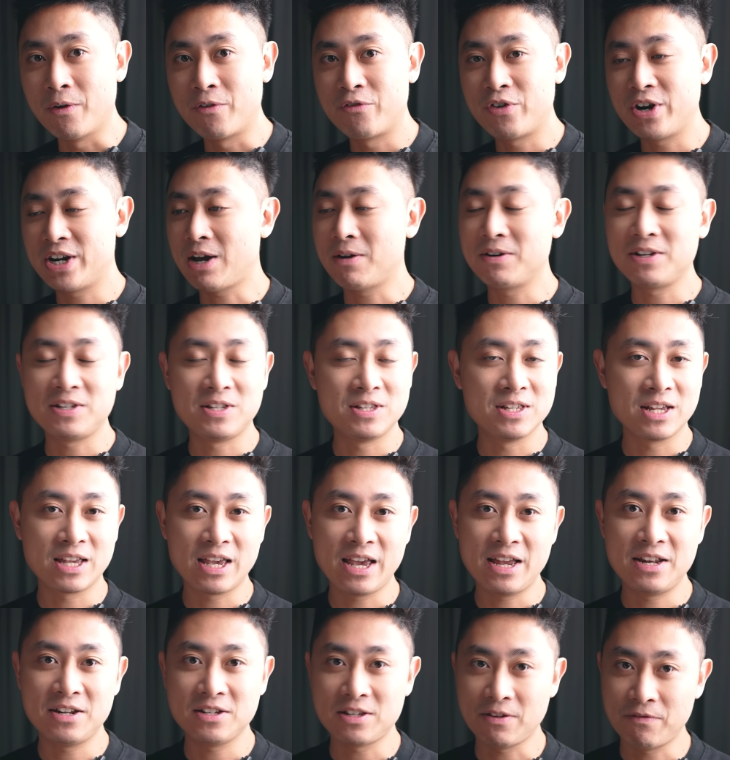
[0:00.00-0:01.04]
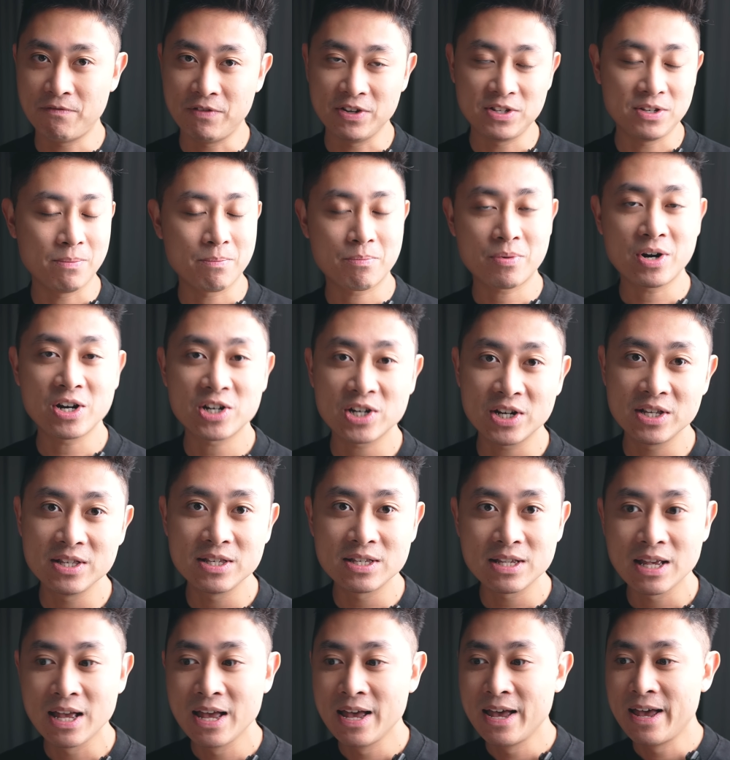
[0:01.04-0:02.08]
Right now, this is again just a first
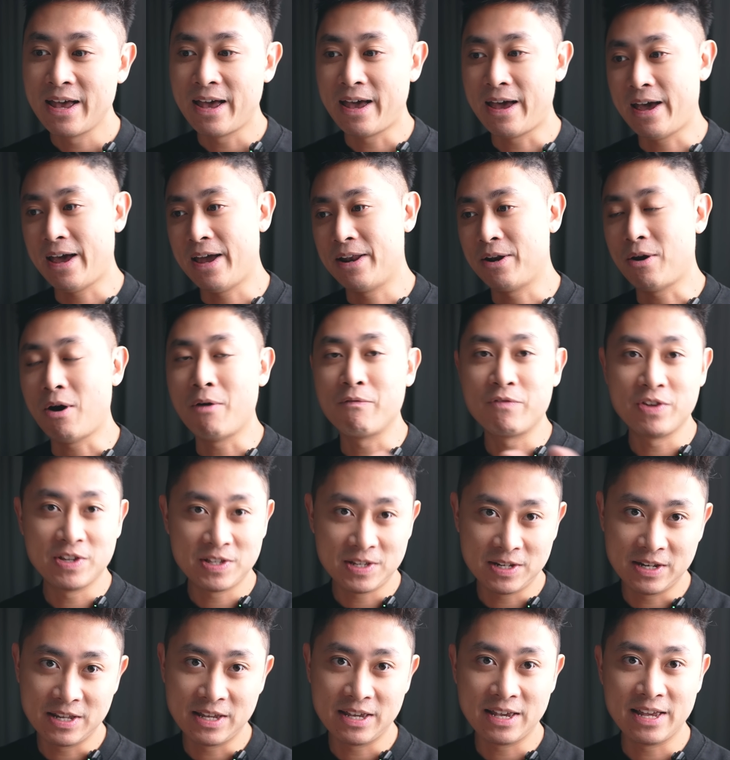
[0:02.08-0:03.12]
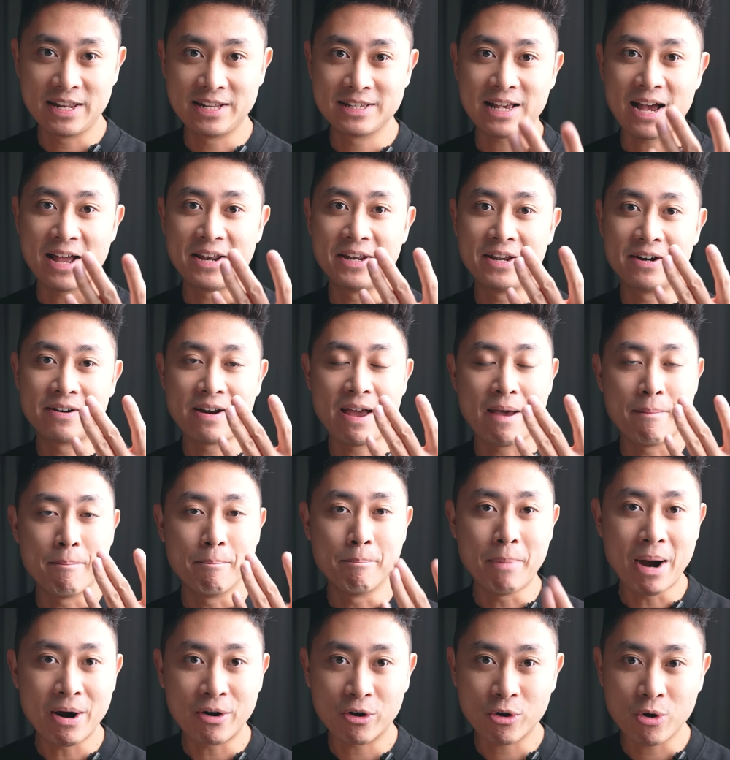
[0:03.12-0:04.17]
impressions, and obviously it is under
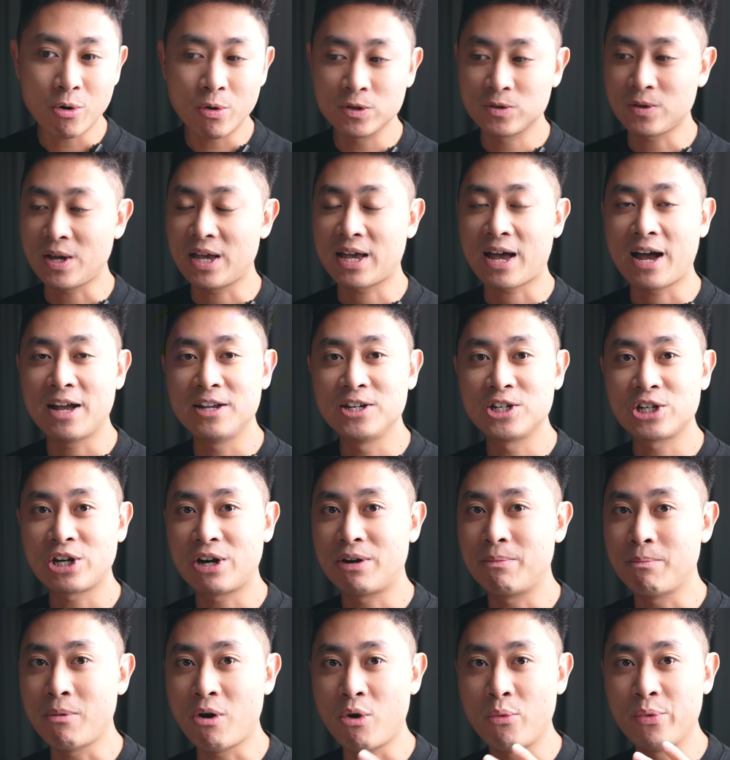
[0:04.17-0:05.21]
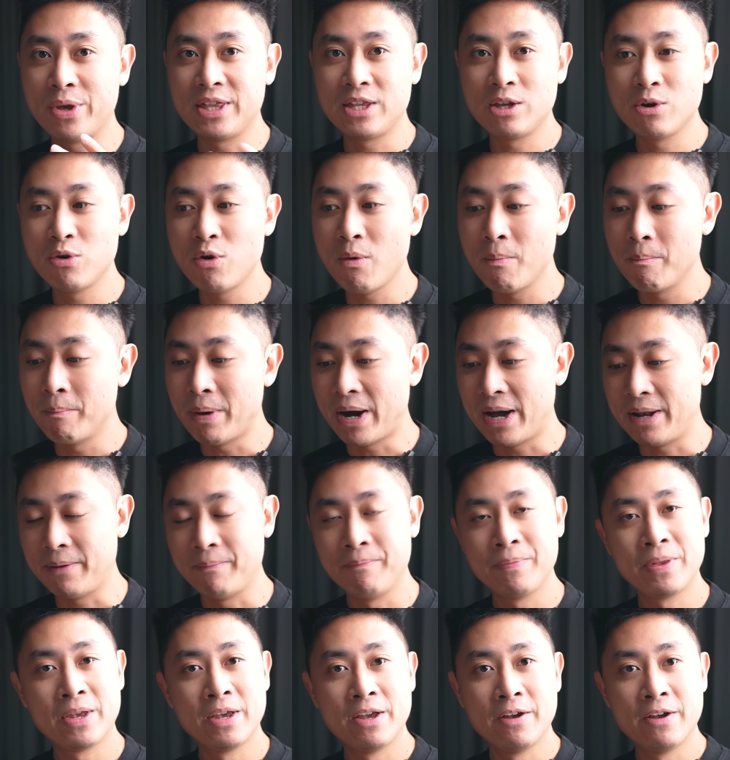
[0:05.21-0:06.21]
embargo, so I can't share more with you, but